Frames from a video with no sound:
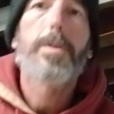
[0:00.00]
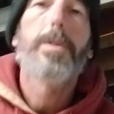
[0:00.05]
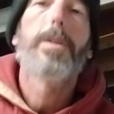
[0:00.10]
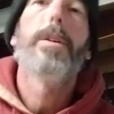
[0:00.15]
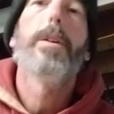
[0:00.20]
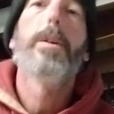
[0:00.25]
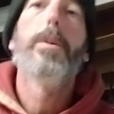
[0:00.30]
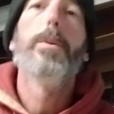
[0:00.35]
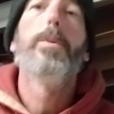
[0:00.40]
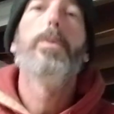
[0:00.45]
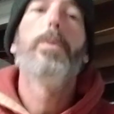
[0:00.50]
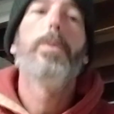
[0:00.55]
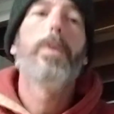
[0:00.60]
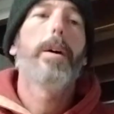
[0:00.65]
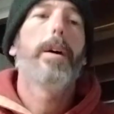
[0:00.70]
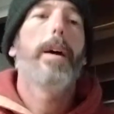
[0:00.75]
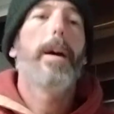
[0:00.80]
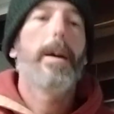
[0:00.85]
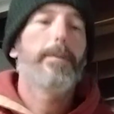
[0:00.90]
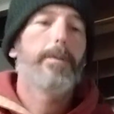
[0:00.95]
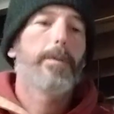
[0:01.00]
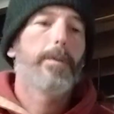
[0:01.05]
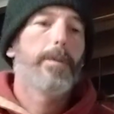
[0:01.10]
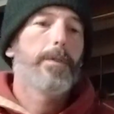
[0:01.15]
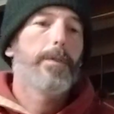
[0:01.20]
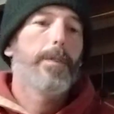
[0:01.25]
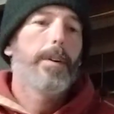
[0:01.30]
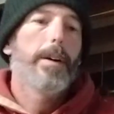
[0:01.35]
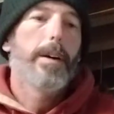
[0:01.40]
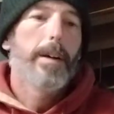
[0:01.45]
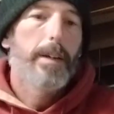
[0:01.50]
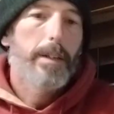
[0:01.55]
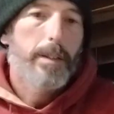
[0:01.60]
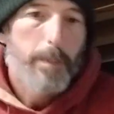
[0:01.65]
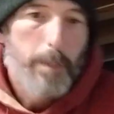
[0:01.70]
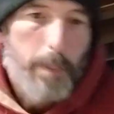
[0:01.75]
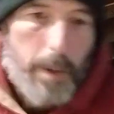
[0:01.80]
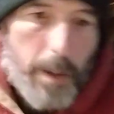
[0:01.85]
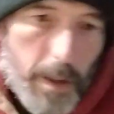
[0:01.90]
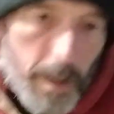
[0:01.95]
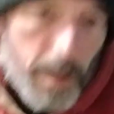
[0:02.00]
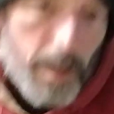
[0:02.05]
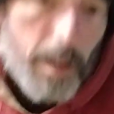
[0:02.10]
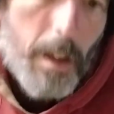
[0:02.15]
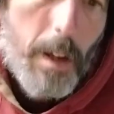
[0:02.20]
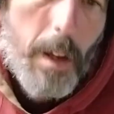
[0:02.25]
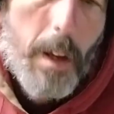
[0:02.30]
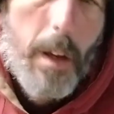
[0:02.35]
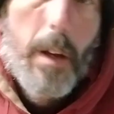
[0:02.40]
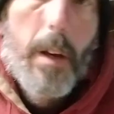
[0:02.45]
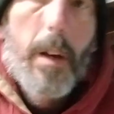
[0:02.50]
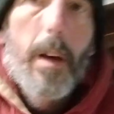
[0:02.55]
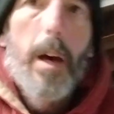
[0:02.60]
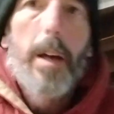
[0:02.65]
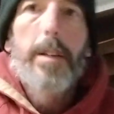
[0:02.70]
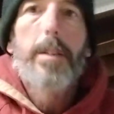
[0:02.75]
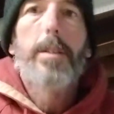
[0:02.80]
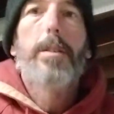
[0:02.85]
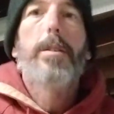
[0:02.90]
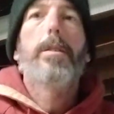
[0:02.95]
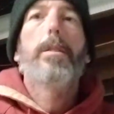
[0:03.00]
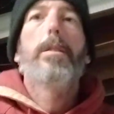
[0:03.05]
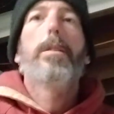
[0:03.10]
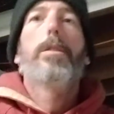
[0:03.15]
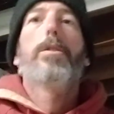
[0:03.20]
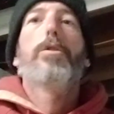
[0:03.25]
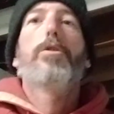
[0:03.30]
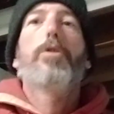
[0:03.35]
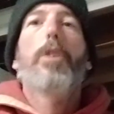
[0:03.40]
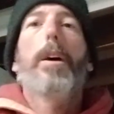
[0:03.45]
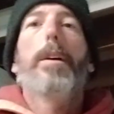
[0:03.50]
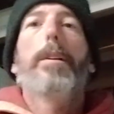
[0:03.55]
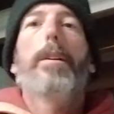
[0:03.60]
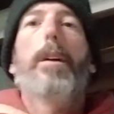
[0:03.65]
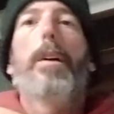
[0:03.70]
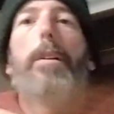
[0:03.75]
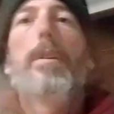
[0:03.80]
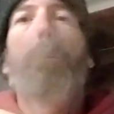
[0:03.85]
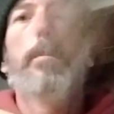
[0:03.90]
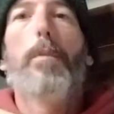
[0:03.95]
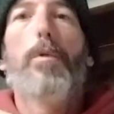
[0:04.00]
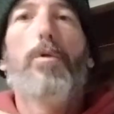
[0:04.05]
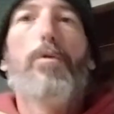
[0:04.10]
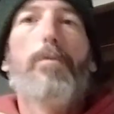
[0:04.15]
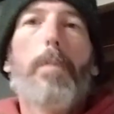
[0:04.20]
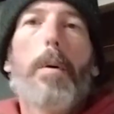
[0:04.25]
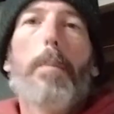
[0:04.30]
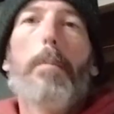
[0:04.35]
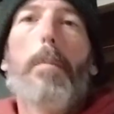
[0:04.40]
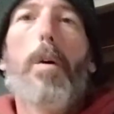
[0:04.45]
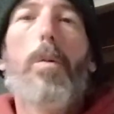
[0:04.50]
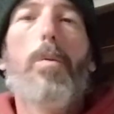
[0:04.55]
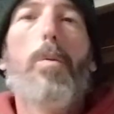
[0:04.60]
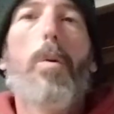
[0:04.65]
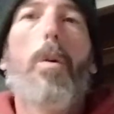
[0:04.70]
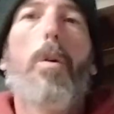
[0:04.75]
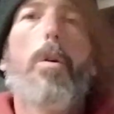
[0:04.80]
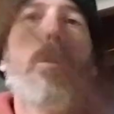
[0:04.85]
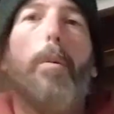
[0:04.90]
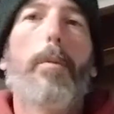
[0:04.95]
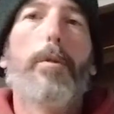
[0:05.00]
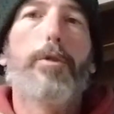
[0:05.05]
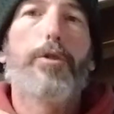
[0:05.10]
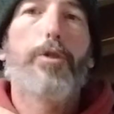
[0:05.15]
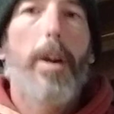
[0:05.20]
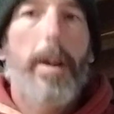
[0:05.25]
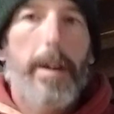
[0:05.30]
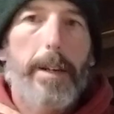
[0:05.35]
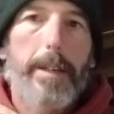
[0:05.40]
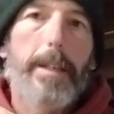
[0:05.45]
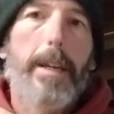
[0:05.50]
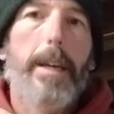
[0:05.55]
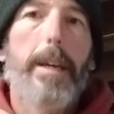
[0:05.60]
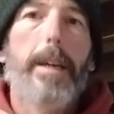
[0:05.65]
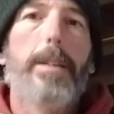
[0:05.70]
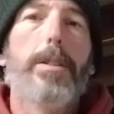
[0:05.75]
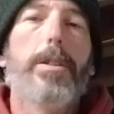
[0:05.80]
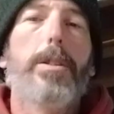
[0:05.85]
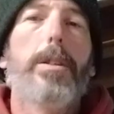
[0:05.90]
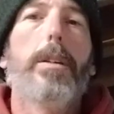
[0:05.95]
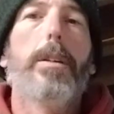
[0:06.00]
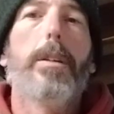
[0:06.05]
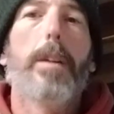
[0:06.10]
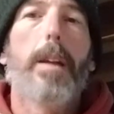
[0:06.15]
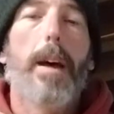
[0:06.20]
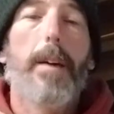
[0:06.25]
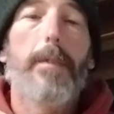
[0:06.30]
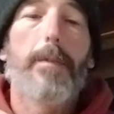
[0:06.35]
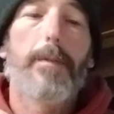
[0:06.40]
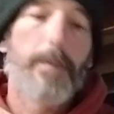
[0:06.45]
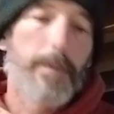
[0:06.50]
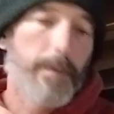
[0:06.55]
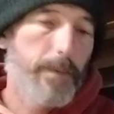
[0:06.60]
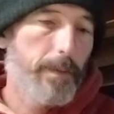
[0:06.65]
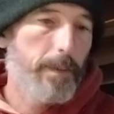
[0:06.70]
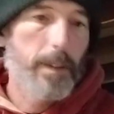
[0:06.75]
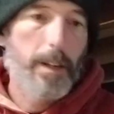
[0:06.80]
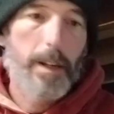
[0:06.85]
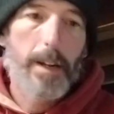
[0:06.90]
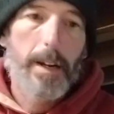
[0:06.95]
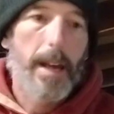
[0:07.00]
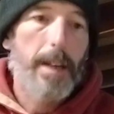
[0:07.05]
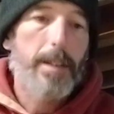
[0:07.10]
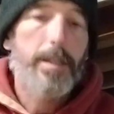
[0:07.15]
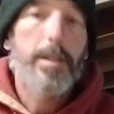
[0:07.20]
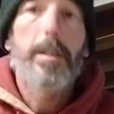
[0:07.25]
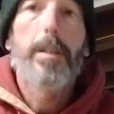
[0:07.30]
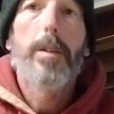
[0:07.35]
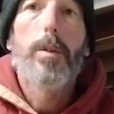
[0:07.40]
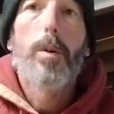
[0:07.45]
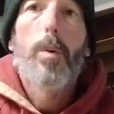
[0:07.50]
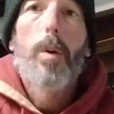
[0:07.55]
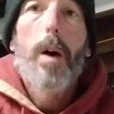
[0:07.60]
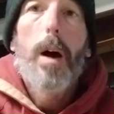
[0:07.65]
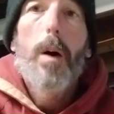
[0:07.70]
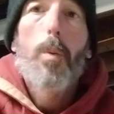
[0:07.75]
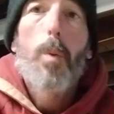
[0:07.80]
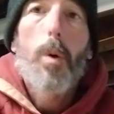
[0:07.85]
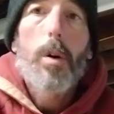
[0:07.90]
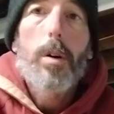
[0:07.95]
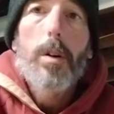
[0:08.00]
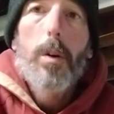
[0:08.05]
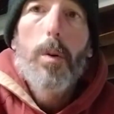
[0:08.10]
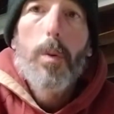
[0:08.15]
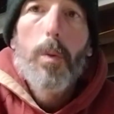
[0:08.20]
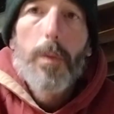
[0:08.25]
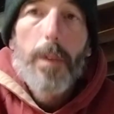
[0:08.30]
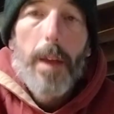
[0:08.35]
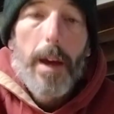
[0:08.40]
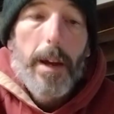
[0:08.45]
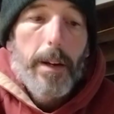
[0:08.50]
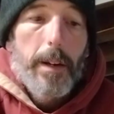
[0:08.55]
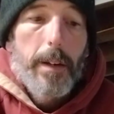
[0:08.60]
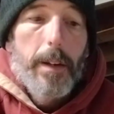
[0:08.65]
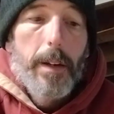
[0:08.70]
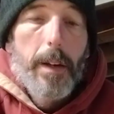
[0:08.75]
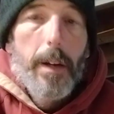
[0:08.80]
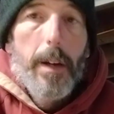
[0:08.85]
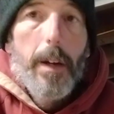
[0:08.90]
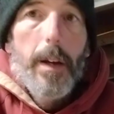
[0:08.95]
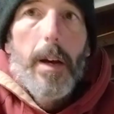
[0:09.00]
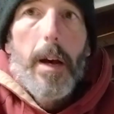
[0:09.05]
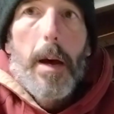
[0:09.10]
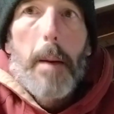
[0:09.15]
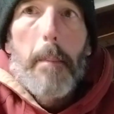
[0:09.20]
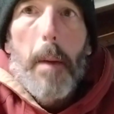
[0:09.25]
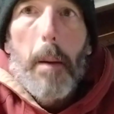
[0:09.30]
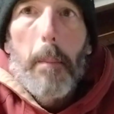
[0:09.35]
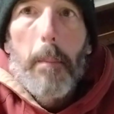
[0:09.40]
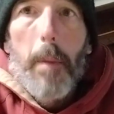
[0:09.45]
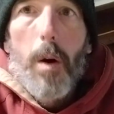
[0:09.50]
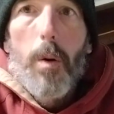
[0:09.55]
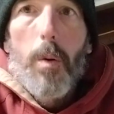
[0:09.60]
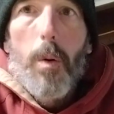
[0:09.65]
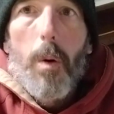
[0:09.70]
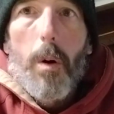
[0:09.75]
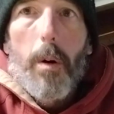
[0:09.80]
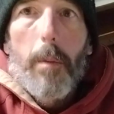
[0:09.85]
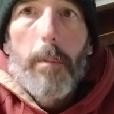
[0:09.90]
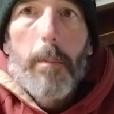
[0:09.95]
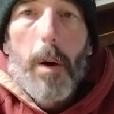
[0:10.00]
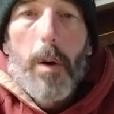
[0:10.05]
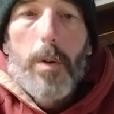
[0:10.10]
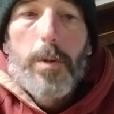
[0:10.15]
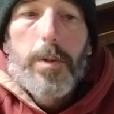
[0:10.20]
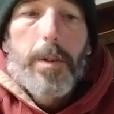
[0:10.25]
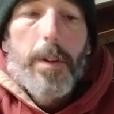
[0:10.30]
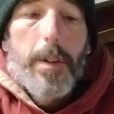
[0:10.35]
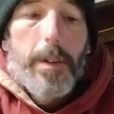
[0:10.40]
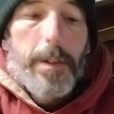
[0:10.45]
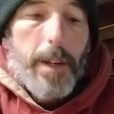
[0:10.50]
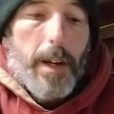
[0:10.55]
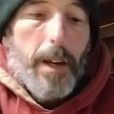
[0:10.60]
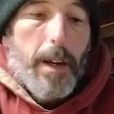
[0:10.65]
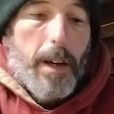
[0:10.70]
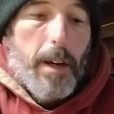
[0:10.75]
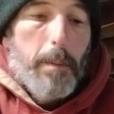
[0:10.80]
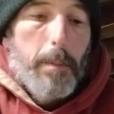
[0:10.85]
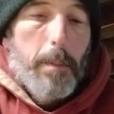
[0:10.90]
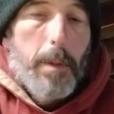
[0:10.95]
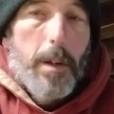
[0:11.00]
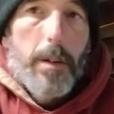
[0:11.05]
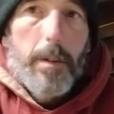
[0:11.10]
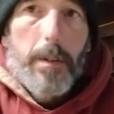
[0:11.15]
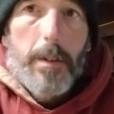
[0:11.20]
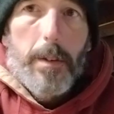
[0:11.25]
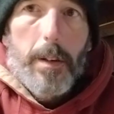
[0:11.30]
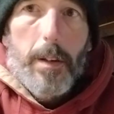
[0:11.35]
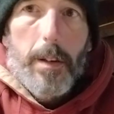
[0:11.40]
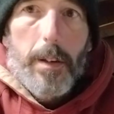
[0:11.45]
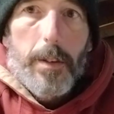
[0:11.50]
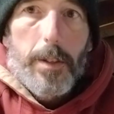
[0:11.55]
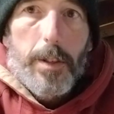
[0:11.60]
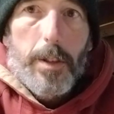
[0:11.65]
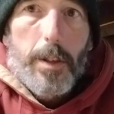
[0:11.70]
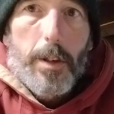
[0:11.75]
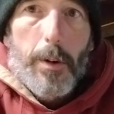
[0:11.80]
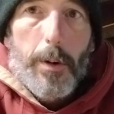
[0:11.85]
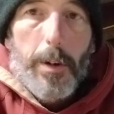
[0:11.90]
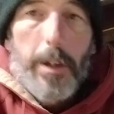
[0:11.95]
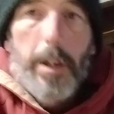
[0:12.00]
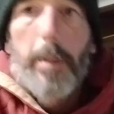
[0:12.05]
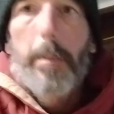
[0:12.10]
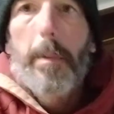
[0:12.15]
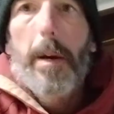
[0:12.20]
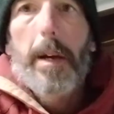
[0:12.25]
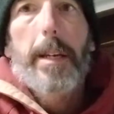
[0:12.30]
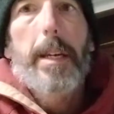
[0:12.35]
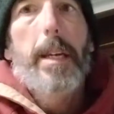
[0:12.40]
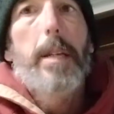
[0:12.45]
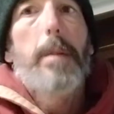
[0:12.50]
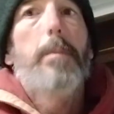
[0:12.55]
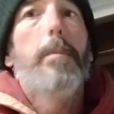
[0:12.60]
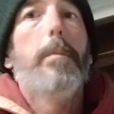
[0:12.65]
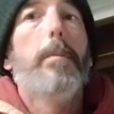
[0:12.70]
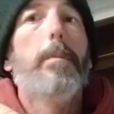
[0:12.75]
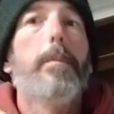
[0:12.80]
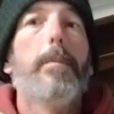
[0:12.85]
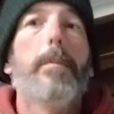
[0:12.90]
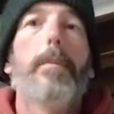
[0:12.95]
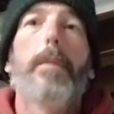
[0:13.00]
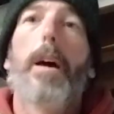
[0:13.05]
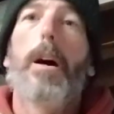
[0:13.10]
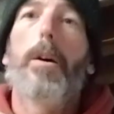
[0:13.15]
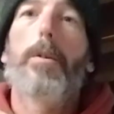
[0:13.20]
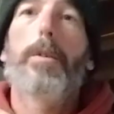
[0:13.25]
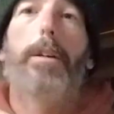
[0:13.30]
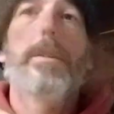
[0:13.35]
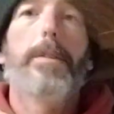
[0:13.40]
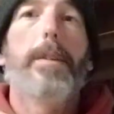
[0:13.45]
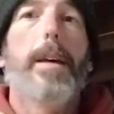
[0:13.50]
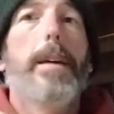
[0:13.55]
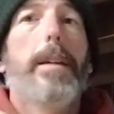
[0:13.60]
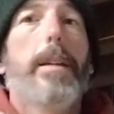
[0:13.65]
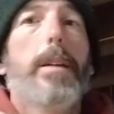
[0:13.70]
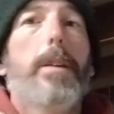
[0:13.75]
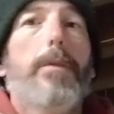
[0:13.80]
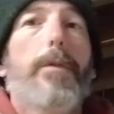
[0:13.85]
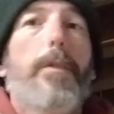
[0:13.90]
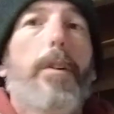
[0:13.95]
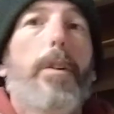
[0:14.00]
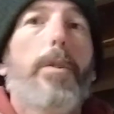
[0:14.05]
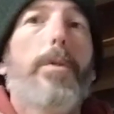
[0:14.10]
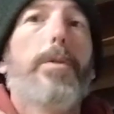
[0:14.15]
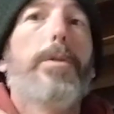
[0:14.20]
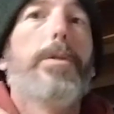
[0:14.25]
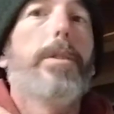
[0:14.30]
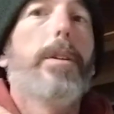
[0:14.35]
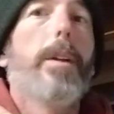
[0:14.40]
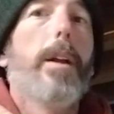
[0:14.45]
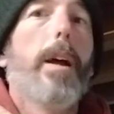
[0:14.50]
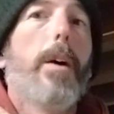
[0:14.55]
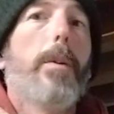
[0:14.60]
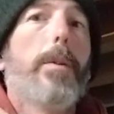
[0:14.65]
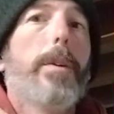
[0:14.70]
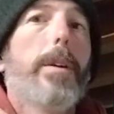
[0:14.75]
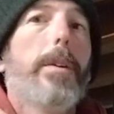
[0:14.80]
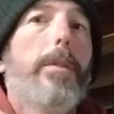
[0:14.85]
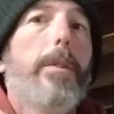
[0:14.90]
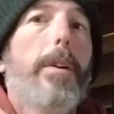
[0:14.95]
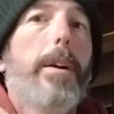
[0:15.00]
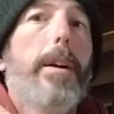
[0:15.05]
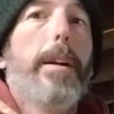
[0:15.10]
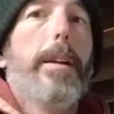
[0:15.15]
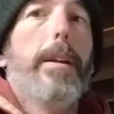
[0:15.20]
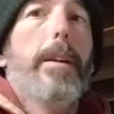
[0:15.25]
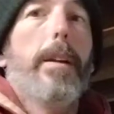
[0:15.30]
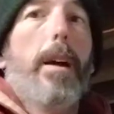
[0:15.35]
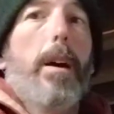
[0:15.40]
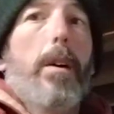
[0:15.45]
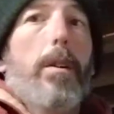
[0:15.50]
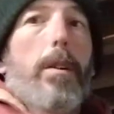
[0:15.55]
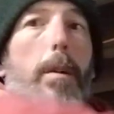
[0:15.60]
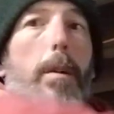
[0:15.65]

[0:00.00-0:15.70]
to do after the fact but I just try not to move my bow arm or try to catch it. I, and I still, I work on that, my bow arm most of the time, but this grip, I keep, I'll get that in first, I'll get ready, I'll